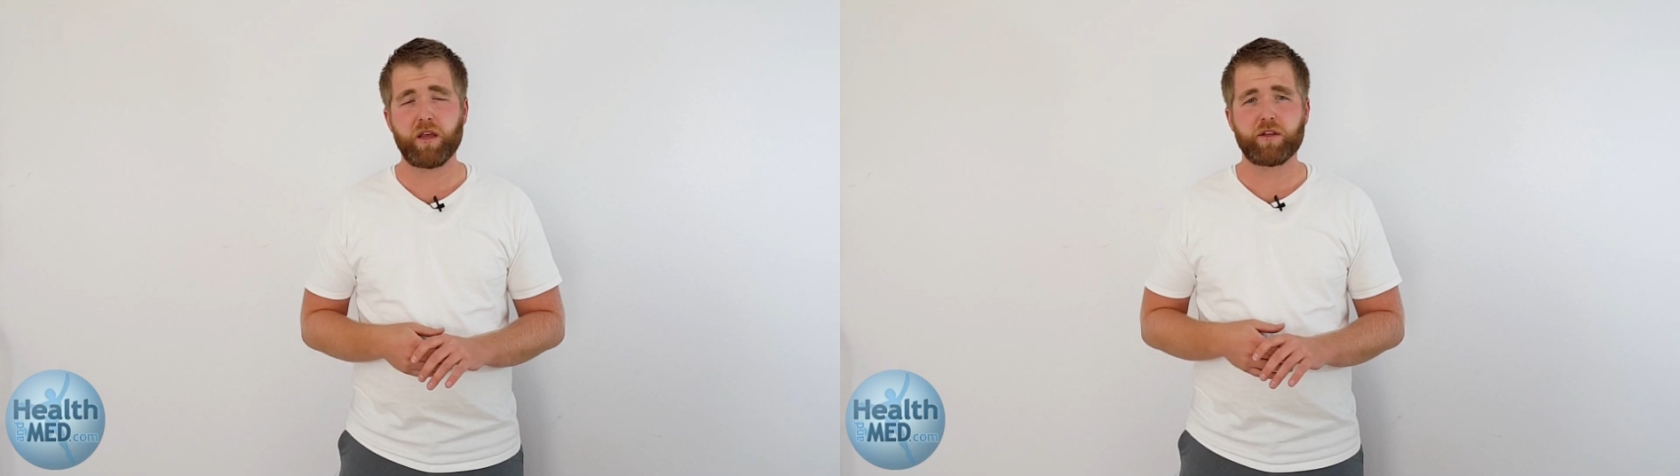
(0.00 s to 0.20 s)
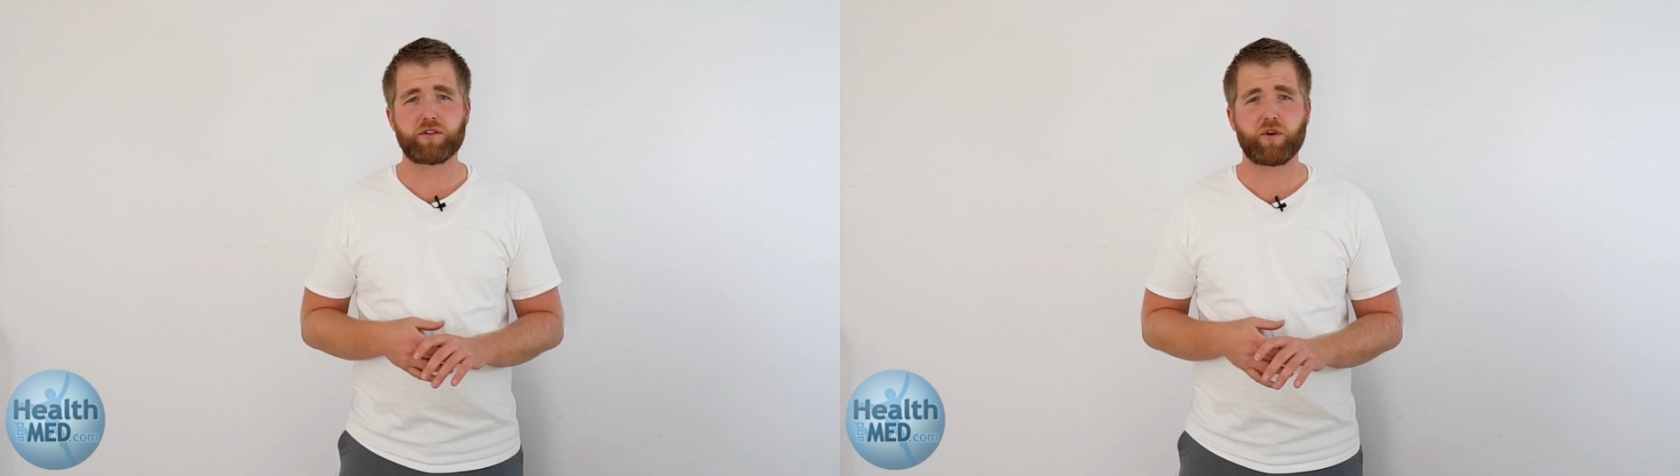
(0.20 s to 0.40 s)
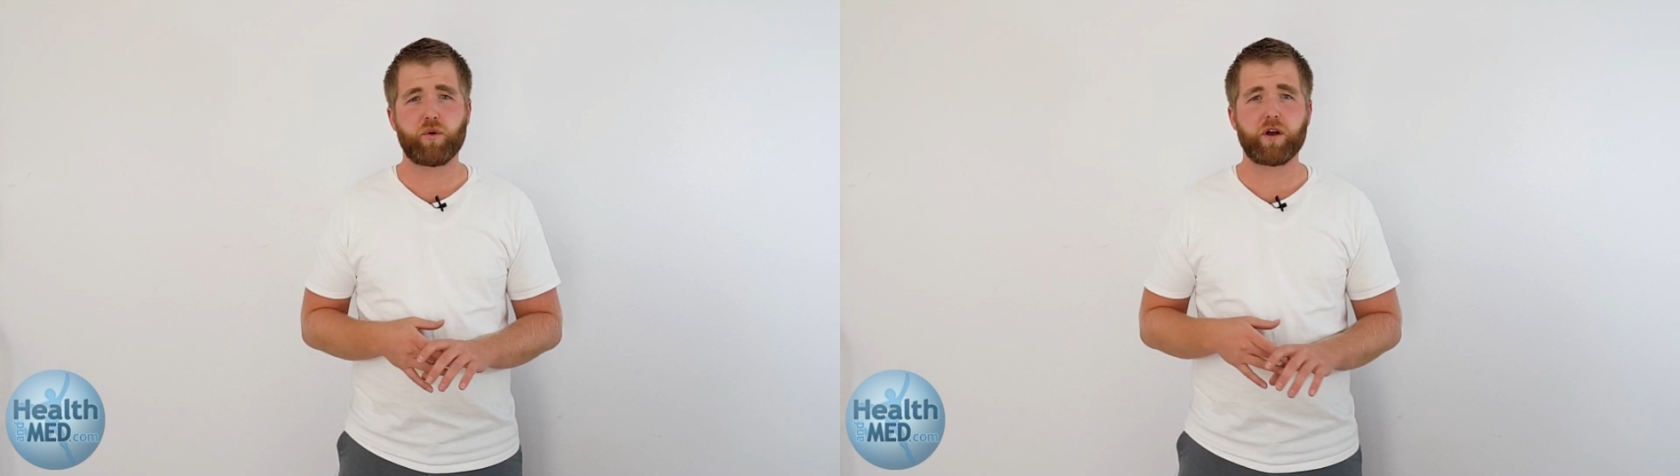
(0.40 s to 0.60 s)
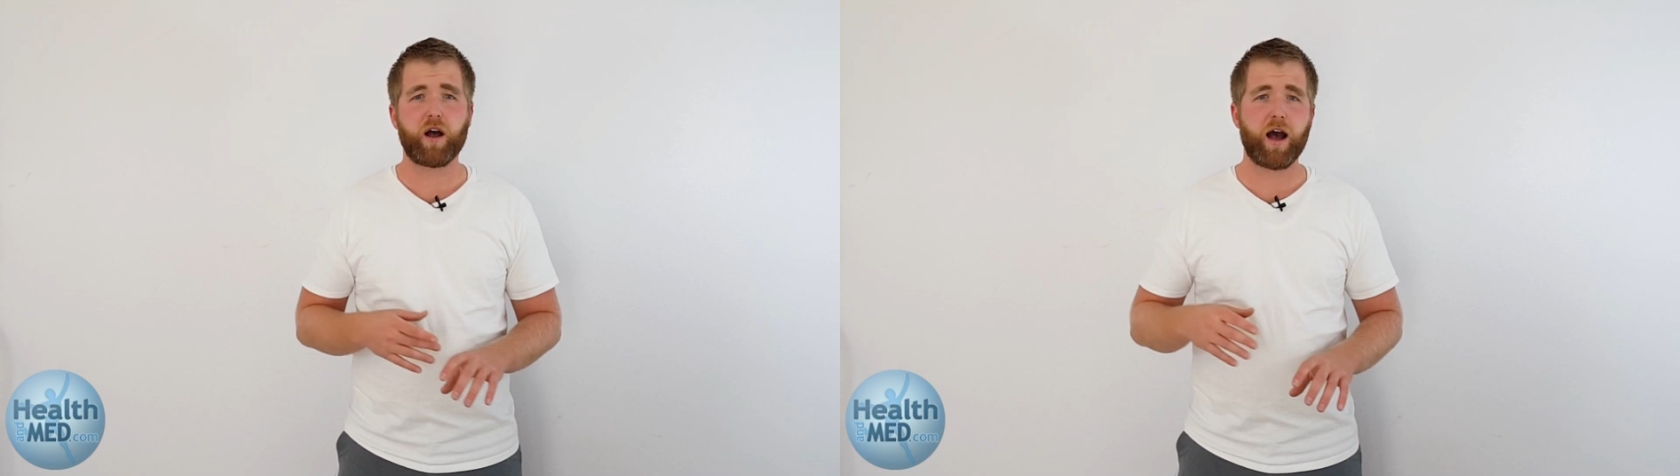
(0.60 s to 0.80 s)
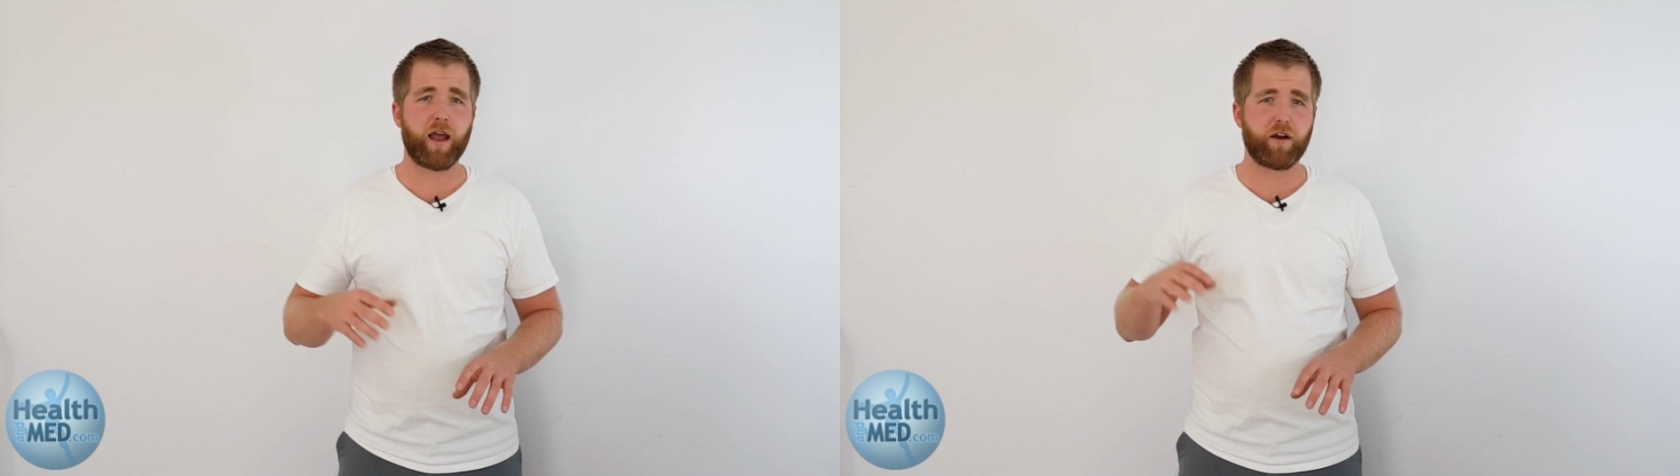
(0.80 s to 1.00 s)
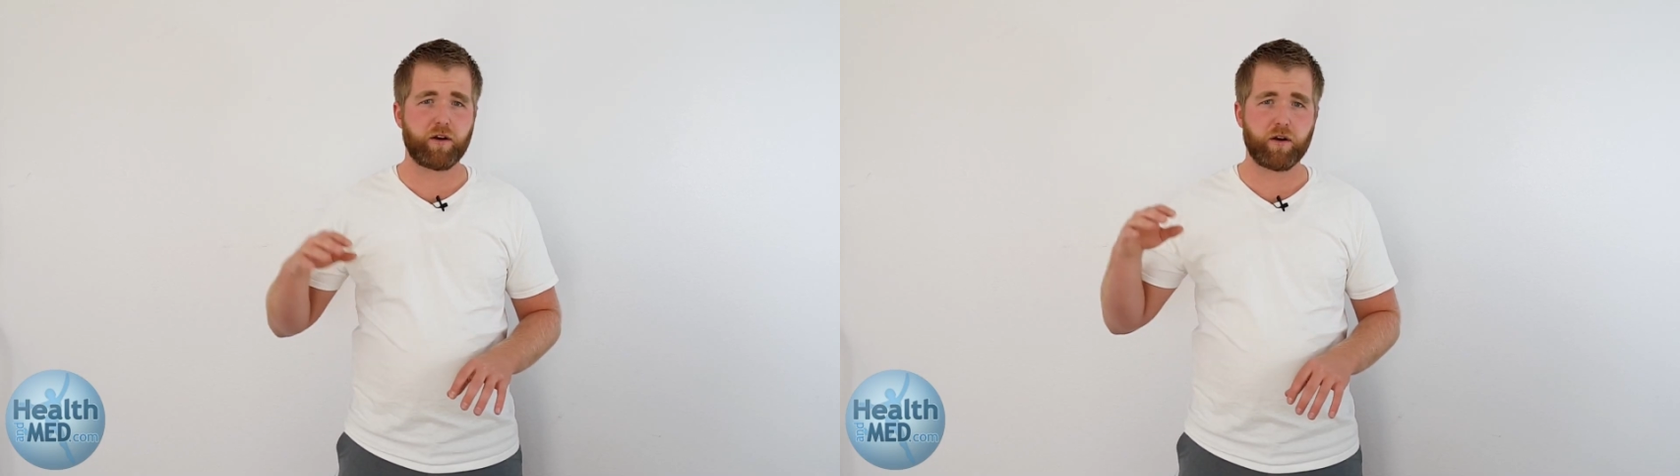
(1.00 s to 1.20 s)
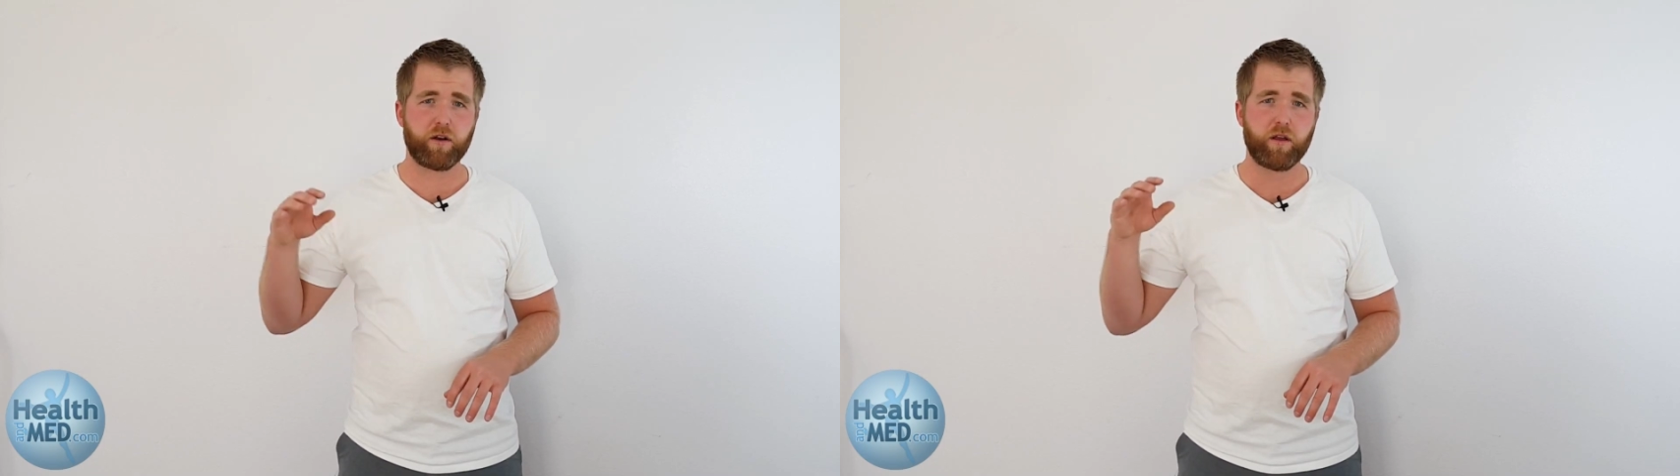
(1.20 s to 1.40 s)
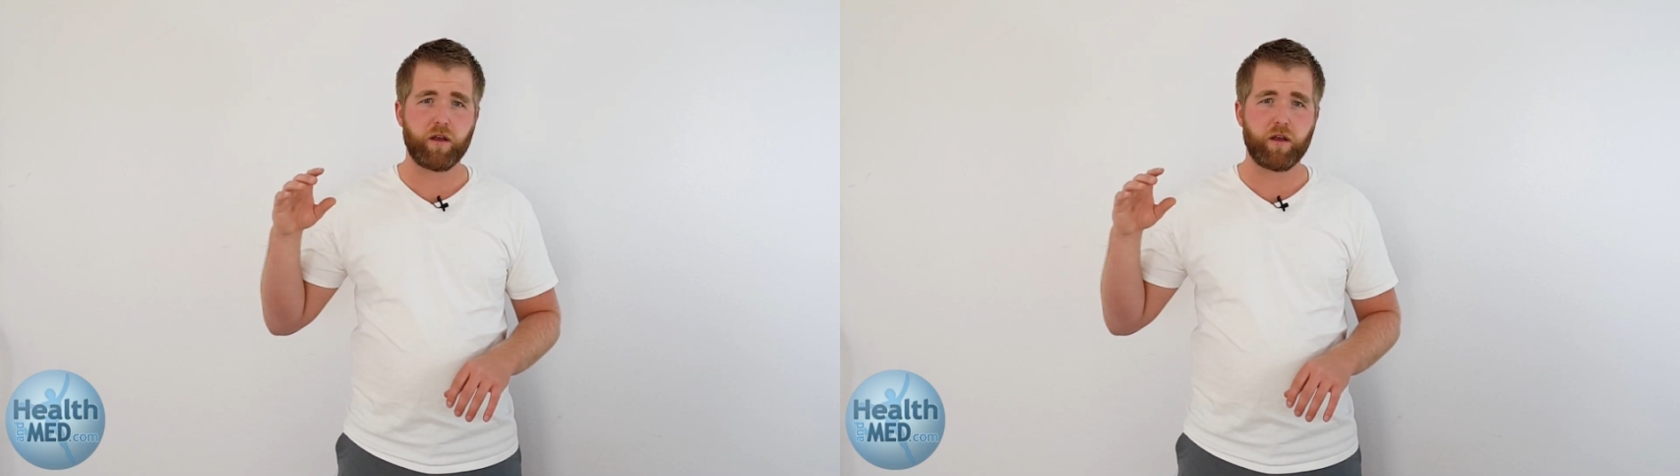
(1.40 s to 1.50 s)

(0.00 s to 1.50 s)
So a higher